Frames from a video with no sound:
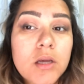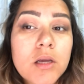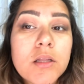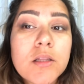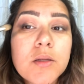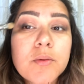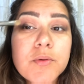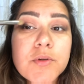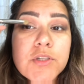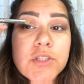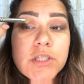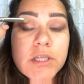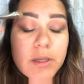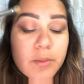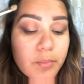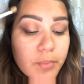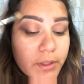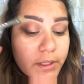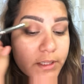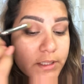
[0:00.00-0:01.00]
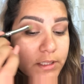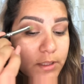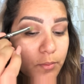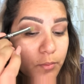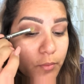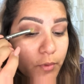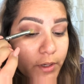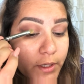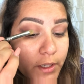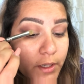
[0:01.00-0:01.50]
And then we're just gonna place
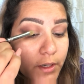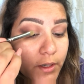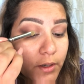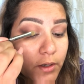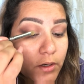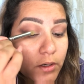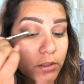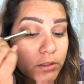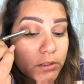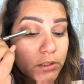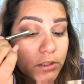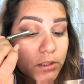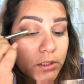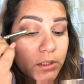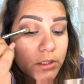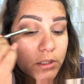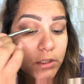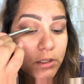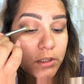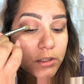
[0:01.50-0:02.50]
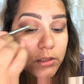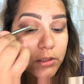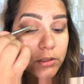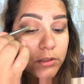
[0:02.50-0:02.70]
them right here on the lid.